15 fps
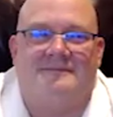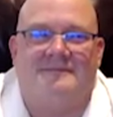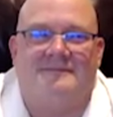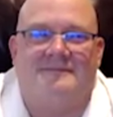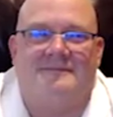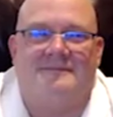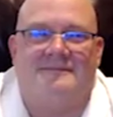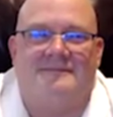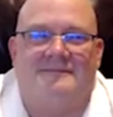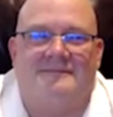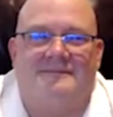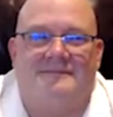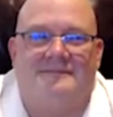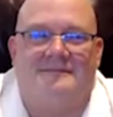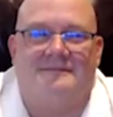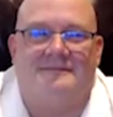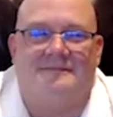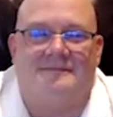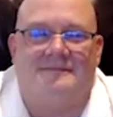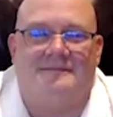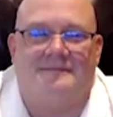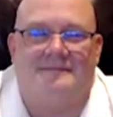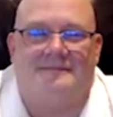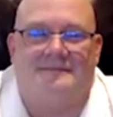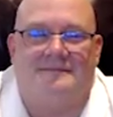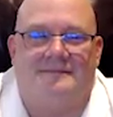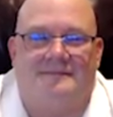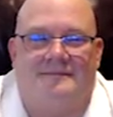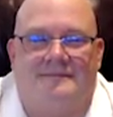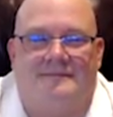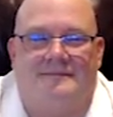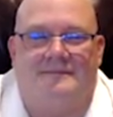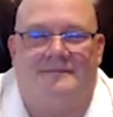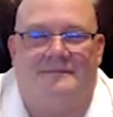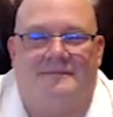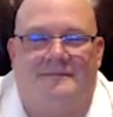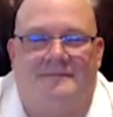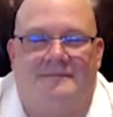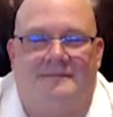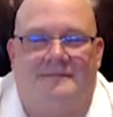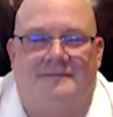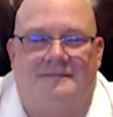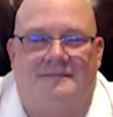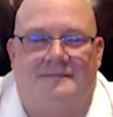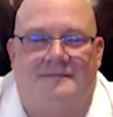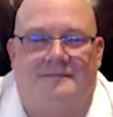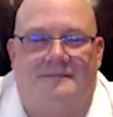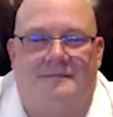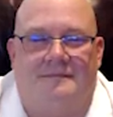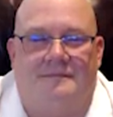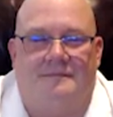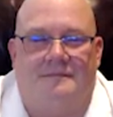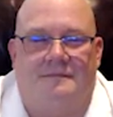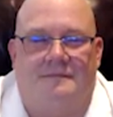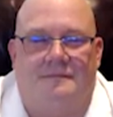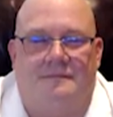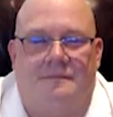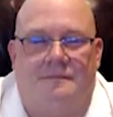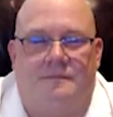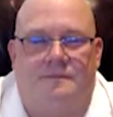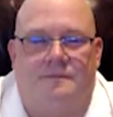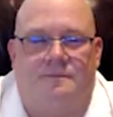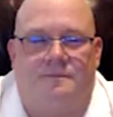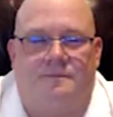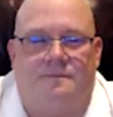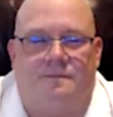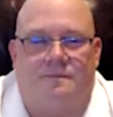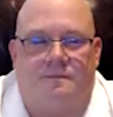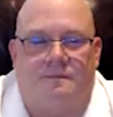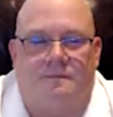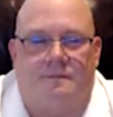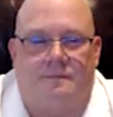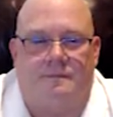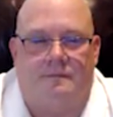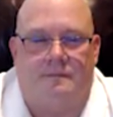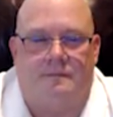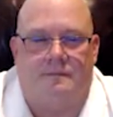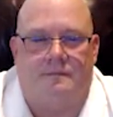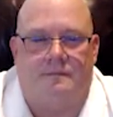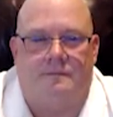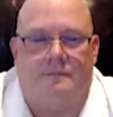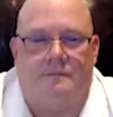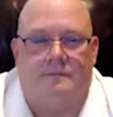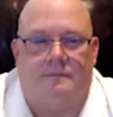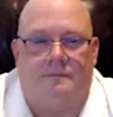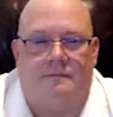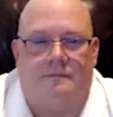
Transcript: (silent)